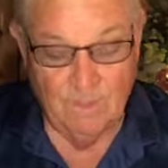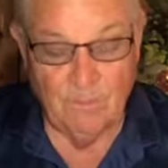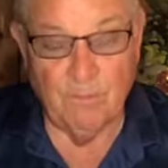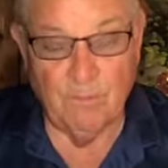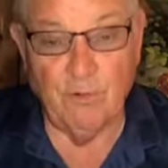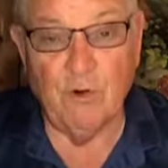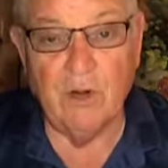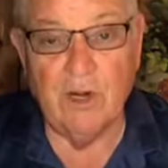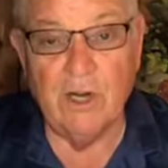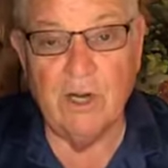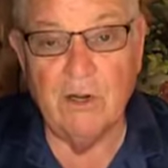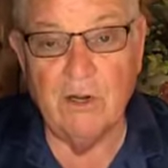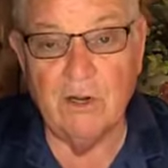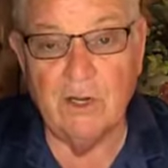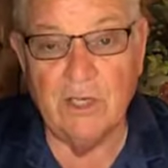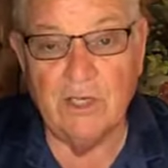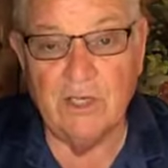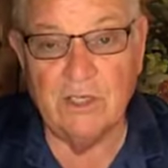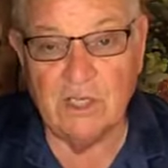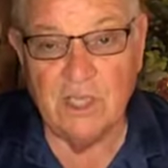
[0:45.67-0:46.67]
Prayer
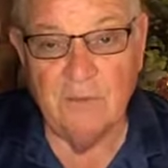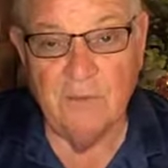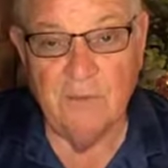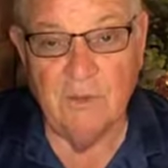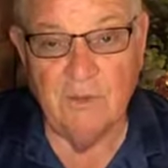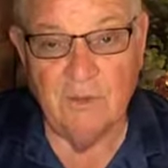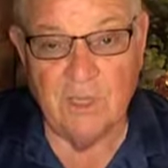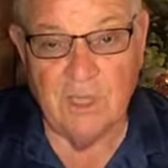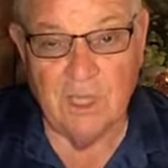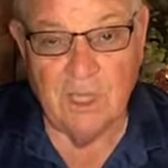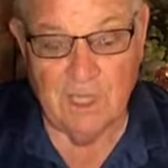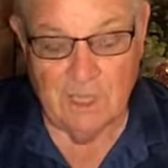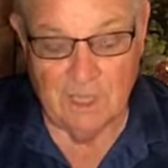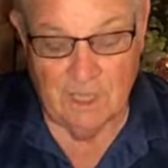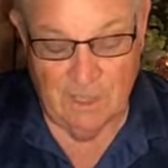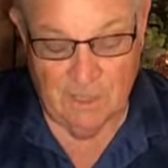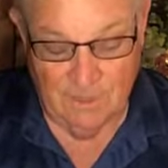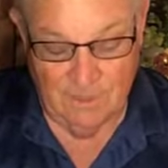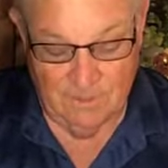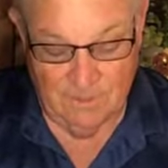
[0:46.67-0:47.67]
is
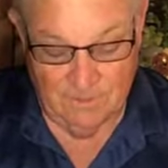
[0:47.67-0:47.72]
communicating.